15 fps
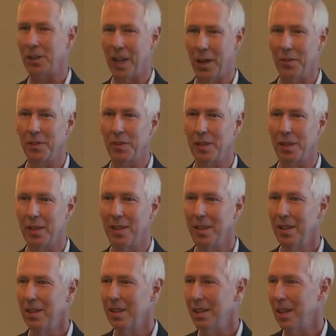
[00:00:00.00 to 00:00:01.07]
counselor.
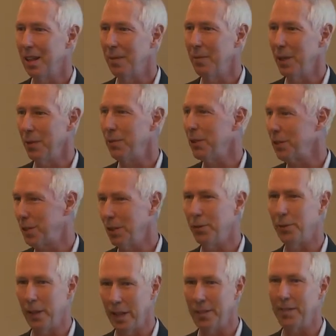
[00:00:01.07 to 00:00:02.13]
If the shoe
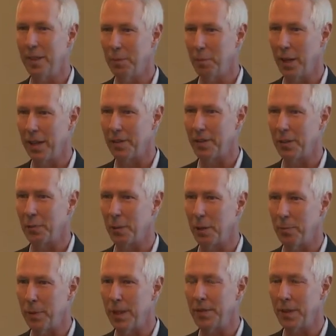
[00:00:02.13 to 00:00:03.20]
fits in places where
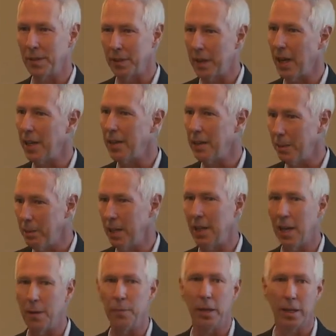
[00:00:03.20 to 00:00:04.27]
business and IT may
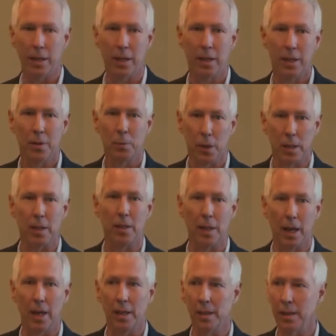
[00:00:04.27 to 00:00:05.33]
not be well
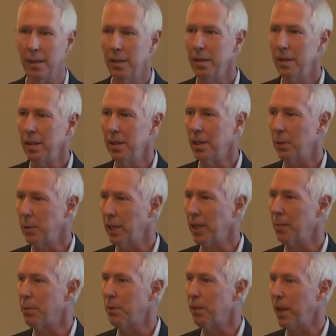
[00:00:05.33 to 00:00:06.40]
aligned, we
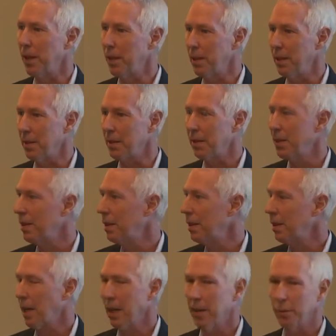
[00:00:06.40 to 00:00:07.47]
can provide these
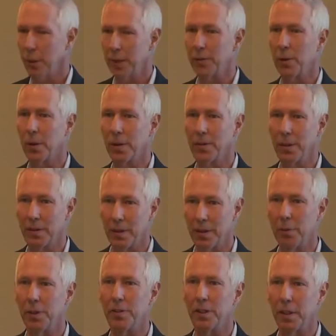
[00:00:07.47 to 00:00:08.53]
kind of resources
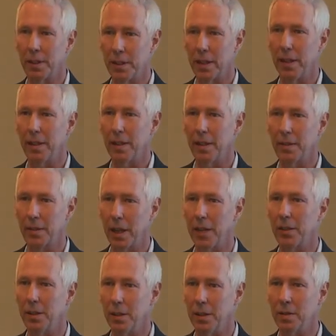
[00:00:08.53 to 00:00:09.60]
and facilitated
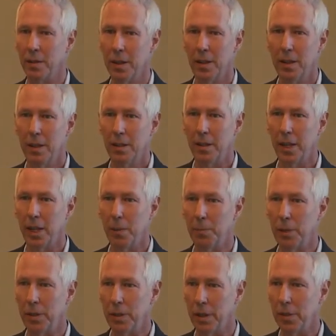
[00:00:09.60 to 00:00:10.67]
discussions to help
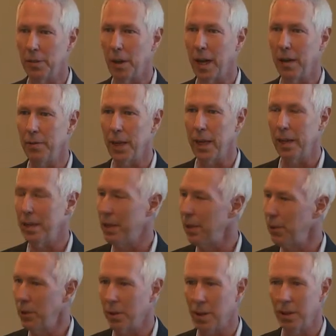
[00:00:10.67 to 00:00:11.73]
you drive that. And
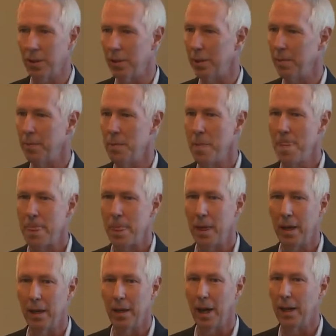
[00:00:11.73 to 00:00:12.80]
if you can do it
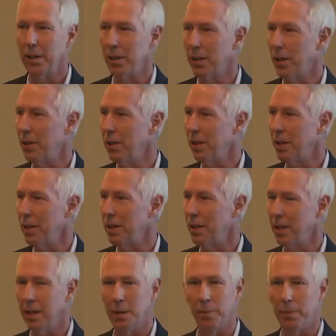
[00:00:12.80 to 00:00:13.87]
on your own,
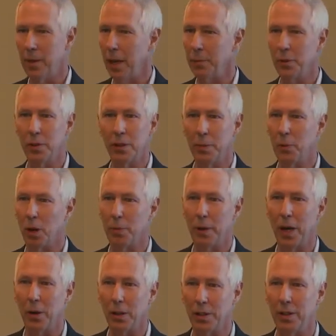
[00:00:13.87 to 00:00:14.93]
then absolutely more
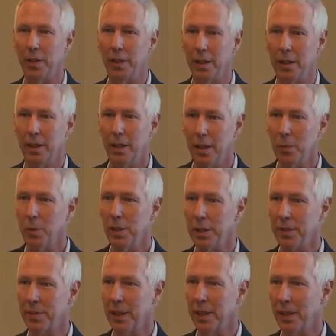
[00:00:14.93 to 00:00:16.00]
power to you. We
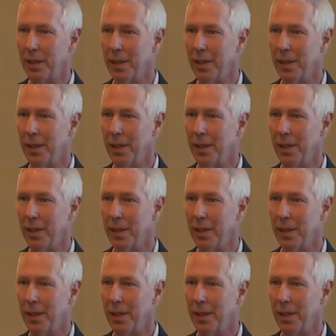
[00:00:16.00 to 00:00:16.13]
just think